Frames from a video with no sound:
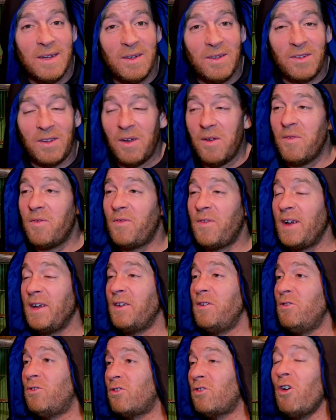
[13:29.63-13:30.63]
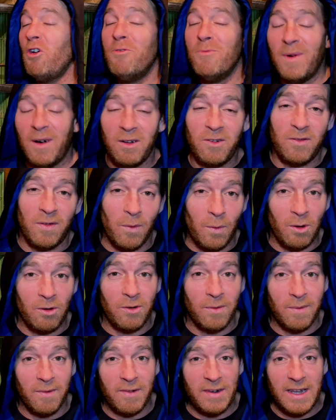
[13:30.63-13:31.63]
So thank you so much for
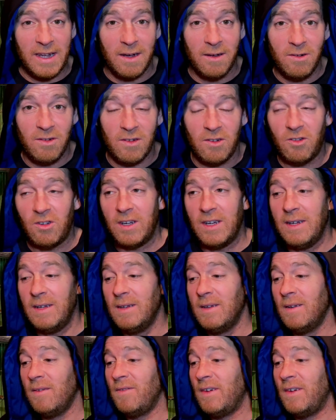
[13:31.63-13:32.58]
watching my videos this year.